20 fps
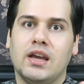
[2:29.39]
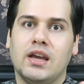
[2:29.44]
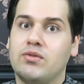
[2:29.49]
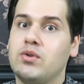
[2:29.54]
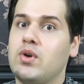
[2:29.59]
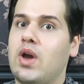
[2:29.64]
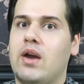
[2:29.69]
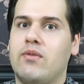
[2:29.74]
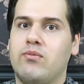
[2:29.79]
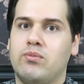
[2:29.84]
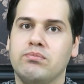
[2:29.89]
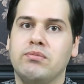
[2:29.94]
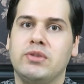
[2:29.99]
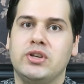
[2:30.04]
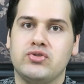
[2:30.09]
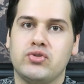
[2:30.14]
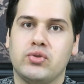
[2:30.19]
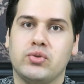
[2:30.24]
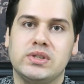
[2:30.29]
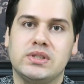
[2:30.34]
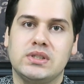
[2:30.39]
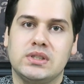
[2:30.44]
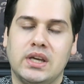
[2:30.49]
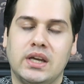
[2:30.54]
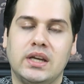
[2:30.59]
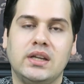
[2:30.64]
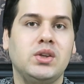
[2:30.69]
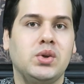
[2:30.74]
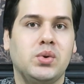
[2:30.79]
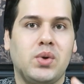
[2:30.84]
If you have mature
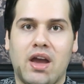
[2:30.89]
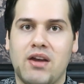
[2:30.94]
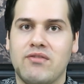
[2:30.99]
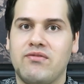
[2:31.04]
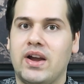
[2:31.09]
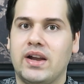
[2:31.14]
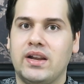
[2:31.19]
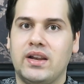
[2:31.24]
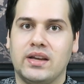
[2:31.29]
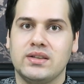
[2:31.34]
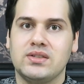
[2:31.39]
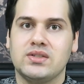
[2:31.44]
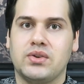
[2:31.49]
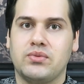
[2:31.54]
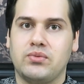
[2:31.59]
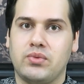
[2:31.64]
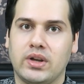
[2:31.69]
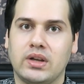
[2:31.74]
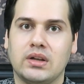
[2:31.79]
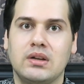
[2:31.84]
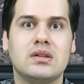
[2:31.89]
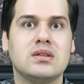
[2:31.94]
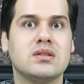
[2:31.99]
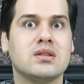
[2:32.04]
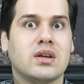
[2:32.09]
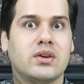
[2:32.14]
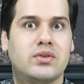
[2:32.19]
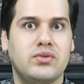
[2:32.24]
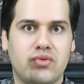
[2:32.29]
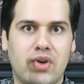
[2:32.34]
skin, you have fine lines and
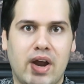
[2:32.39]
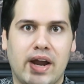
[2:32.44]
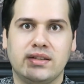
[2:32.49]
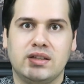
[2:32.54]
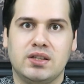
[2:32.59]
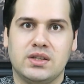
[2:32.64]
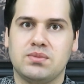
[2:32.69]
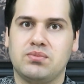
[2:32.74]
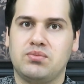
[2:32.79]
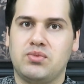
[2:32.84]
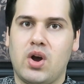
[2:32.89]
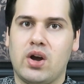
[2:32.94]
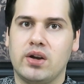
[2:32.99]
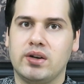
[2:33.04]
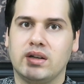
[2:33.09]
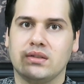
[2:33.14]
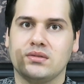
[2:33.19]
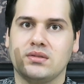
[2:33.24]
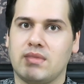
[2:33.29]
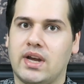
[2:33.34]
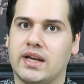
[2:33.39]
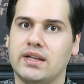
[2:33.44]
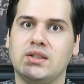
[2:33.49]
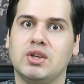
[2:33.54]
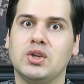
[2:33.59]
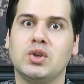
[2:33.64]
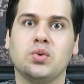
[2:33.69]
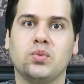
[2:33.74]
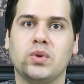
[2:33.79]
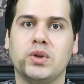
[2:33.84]
wrinkles, try this product. I
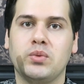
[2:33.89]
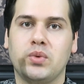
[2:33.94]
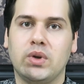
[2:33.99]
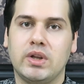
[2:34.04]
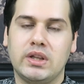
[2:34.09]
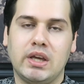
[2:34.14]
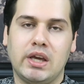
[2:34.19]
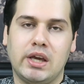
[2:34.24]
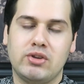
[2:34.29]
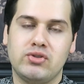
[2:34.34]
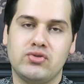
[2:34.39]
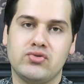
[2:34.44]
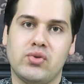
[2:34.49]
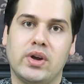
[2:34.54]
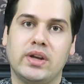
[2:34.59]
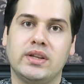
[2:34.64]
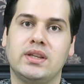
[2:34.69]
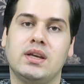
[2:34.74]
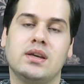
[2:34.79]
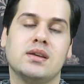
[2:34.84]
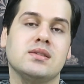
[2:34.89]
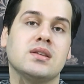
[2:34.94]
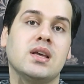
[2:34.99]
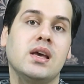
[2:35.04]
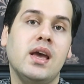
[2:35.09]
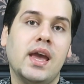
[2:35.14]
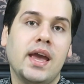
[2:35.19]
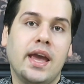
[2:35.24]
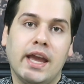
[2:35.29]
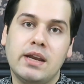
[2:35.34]
think you will really enjoy this.
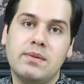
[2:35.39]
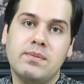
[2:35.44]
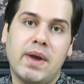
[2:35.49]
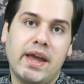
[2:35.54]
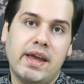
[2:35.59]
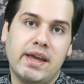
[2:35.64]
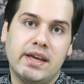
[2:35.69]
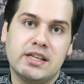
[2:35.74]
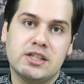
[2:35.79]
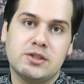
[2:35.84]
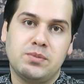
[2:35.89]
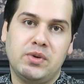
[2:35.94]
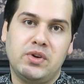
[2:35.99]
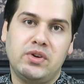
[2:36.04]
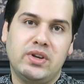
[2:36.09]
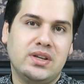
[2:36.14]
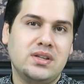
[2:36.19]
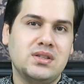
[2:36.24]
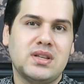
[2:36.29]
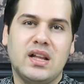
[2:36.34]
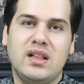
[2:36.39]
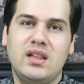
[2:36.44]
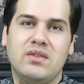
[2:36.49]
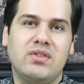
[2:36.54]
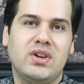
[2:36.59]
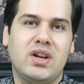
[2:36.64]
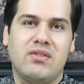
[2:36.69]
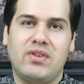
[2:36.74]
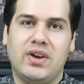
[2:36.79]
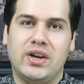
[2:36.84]
In my experience, I
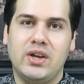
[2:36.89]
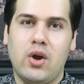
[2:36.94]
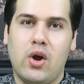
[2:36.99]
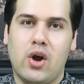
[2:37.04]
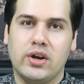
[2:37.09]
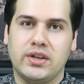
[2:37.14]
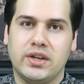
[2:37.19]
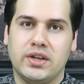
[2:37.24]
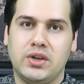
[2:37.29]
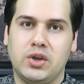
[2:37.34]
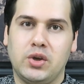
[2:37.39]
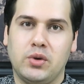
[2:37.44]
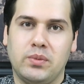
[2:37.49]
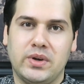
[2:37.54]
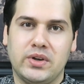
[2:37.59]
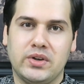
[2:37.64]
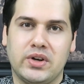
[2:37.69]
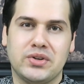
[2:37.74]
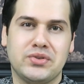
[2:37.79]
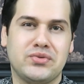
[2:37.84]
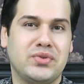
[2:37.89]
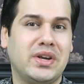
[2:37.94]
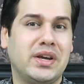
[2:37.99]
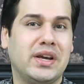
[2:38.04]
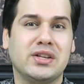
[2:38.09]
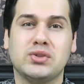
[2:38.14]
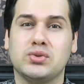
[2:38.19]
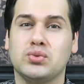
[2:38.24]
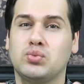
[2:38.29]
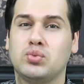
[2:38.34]
live in a very hot and humid
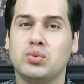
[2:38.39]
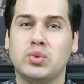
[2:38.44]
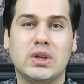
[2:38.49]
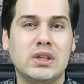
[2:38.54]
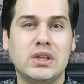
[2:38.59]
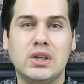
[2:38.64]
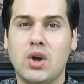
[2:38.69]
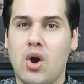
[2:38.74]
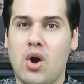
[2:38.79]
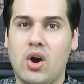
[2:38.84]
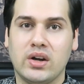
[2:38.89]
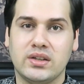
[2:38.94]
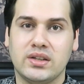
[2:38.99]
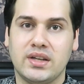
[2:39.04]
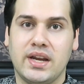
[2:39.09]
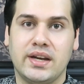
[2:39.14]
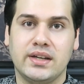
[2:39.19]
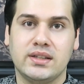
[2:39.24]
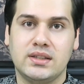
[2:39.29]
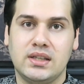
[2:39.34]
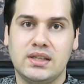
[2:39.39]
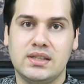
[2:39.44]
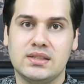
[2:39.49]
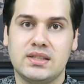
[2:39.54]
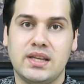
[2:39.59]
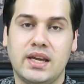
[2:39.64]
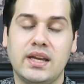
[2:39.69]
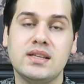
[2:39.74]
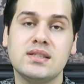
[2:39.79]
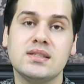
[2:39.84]
country. It's really hot here
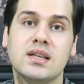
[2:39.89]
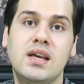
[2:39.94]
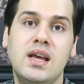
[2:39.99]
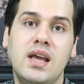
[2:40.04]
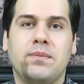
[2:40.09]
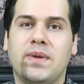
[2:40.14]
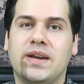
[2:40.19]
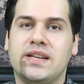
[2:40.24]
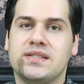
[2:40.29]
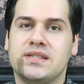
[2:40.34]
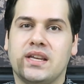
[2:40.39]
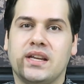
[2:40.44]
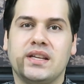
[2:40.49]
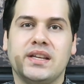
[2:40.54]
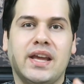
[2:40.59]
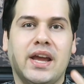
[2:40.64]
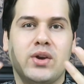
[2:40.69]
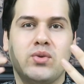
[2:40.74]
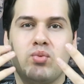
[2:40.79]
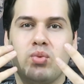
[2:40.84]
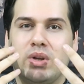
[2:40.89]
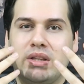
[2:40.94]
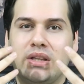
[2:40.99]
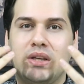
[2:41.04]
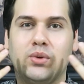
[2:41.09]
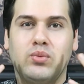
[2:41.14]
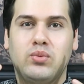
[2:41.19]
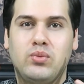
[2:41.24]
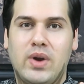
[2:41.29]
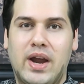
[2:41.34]
these days and my skin get
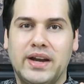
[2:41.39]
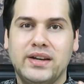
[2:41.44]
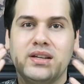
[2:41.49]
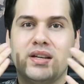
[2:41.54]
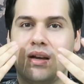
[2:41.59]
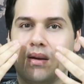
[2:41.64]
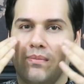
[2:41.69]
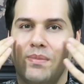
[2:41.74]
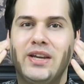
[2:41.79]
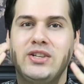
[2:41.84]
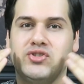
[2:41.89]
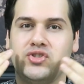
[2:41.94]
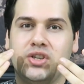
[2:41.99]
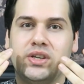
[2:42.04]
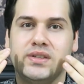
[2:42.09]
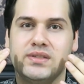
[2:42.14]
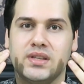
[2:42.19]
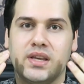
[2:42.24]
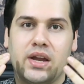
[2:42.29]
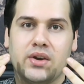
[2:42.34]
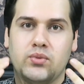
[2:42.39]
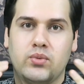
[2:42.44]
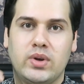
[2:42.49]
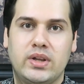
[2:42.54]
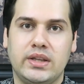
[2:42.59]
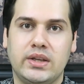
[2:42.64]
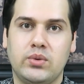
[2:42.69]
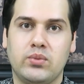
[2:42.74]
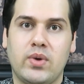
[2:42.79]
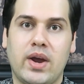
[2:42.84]
really red, my cheeks get
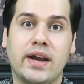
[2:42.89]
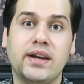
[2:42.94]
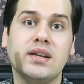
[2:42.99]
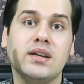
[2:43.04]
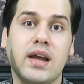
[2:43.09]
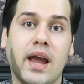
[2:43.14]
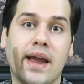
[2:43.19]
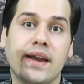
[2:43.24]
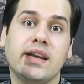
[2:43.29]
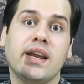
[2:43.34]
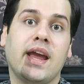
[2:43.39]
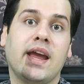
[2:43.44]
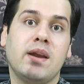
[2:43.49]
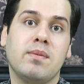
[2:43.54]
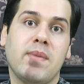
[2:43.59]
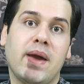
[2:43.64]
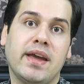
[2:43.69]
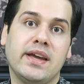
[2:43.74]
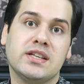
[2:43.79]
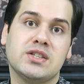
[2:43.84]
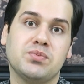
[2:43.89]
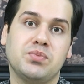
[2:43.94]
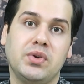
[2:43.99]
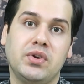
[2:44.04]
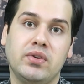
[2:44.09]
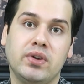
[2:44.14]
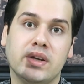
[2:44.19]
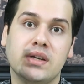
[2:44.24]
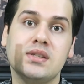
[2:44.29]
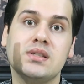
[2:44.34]
really red, and in my
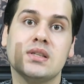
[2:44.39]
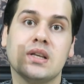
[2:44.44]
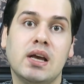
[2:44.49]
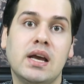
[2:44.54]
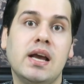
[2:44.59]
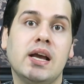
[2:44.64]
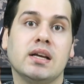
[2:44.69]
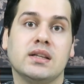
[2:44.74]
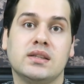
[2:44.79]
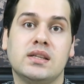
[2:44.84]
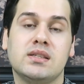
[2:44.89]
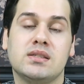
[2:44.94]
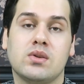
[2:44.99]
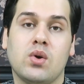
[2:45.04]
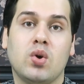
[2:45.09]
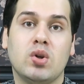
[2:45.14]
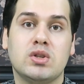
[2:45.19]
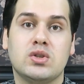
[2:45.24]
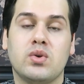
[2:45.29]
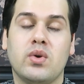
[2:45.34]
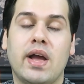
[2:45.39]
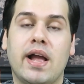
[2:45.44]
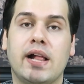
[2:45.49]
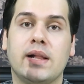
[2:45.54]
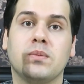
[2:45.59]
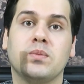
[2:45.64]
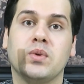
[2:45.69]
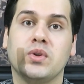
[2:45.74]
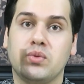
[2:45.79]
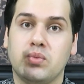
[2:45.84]
experience, this also
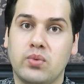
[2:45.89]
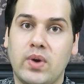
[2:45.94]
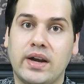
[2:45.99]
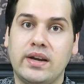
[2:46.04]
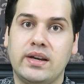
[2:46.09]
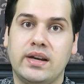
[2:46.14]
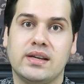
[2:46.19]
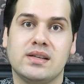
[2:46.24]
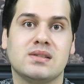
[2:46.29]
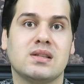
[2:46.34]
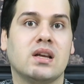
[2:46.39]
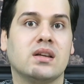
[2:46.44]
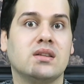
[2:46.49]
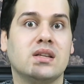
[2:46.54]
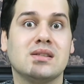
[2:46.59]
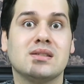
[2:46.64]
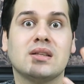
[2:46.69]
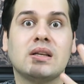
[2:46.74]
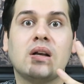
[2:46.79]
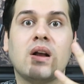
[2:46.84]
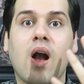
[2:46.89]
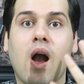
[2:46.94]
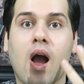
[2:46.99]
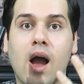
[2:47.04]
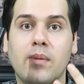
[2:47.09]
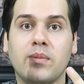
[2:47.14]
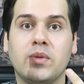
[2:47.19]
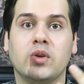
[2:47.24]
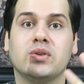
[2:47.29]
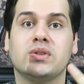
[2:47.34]
helps with redness. This
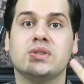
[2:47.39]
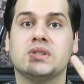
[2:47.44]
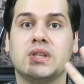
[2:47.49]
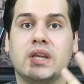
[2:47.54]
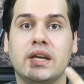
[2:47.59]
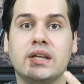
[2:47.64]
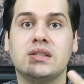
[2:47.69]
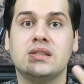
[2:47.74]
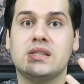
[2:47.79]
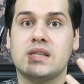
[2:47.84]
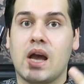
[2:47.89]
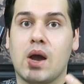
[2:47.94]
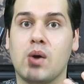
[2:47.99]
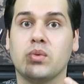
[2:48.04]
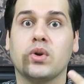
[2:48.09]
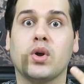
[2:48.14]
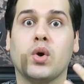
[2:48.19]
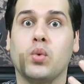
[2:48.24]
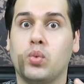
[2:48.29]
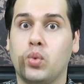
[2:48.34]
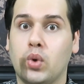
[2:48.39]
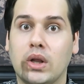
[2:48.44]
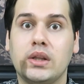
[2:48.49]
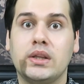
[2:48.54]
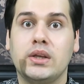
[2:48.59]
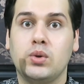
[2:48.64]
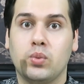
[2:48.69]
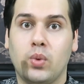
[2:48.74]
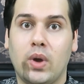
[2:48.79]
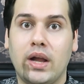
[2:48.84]
calm your skin down
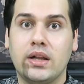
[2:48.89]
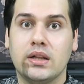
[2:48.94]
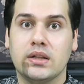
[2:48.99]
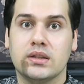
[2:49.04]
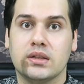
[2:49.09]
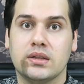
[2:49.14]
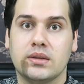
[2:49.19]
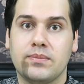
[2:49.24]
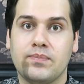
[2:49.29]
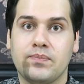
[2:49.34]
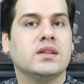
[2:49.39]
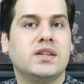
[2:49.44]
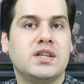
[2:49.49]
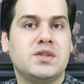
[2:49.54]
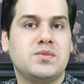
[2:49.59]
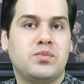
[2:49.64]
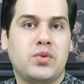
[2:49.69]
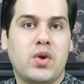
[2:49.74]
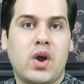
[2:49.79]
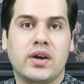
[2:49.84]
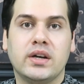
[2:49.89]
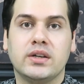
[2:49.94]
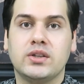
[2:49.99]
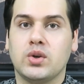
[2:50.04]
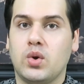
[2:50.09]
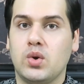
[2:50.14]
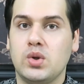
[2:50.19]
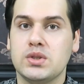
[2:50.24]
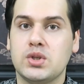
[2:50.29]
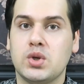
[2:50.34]
really well. This
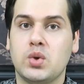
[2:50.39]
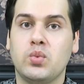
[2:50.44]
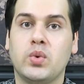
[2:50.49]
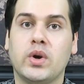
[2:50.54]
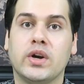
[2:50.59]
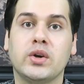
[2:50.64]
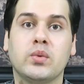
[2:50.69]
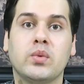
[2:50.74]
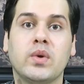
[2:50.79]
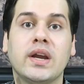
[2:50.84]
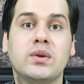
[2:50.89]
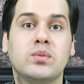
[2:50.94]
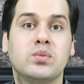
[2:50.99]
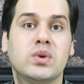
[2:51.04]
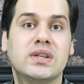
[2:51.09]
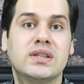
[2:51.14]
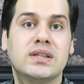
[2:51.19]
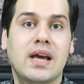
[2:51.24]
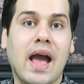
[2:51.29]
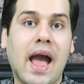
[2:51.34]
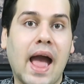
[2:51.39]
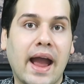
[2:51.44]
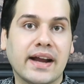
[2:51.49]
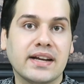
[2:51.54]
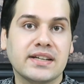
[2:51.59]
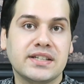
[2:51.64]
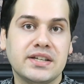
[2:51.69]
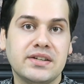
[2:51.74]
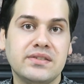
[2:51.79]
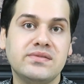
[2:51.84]
product also works great with
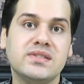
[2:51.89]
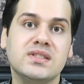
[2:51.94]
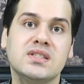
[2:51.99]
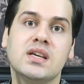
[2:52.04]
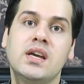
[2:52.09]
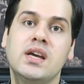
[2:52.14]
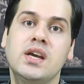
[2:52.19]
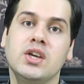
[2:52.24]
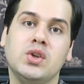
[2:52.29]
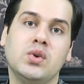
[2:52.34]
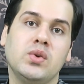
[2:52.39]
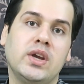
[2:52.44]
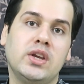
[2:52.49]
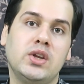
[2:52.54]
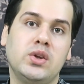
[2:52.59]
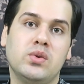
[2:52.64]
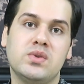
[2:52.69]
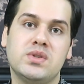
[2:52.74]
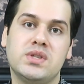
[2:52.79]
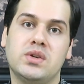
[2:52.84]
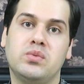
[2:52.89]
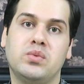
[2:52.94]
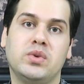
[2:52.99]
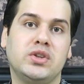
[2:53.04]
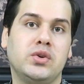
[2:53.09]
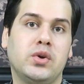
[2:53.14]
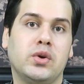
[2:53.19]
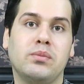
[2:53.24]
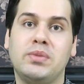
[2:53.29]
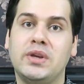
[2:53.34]
actives. You can use it
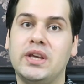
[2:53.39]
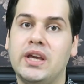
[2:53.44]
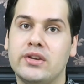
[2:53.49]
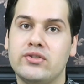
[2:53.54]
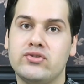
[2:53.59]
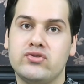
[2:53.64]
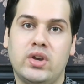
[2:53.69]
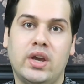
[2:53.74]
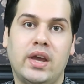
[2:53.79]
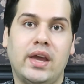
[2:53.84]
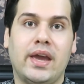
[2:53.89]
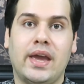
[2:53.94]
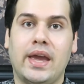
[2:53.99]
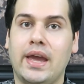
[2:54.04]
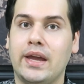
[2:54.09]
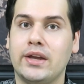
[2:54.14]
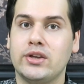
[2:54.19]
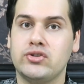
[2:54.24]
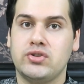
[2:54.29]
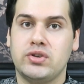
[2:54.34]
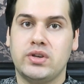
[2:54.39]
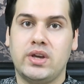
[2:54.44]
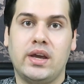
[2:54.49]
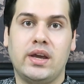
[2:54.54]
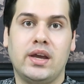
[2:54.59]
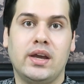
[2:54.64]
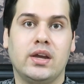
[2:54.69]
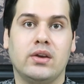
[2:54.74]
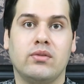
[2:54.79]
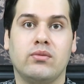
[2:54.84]
with your BHA,
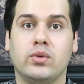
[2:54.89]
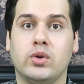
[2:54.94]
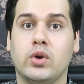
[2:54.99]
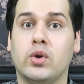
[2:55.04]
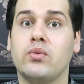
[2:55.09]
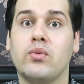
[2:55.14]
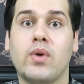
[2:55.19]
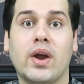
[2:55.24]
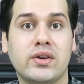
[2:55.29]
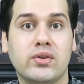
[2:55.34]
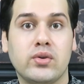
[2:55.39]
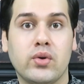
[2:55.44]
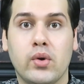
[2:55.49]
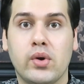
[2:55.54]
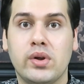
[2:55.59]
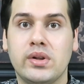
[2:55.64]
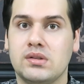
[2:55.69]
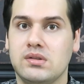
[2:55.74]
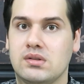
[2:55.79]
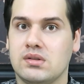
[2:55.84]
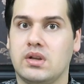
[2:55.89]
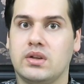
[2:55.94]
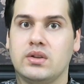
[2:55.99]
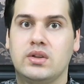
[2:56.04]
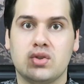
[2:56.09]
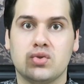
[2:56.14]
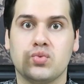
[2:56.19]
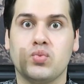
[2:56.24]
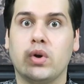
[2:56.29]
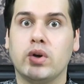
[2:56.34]
AHA, your retinols.
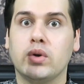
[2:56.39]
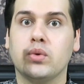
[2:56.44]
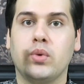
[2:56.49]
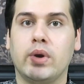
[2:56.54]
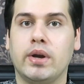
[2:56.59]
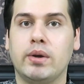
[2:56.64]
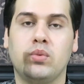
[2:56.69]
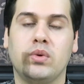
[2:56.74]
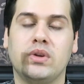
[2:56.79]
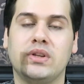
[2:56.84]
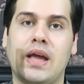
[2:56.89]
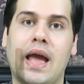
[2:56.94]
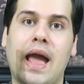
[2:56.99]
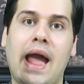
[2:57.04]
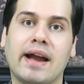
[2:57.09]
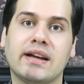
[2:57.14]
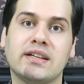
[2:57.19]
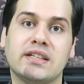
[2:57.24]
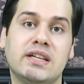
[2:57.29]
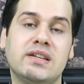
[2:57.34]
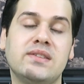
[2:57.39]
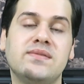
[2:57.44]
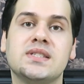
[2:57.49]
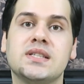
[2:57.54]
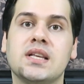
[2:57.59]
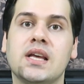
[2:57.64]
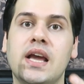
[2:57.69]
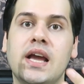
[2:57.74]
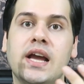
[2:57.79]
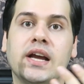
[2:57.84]
This works great with
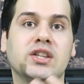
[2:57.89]
actives.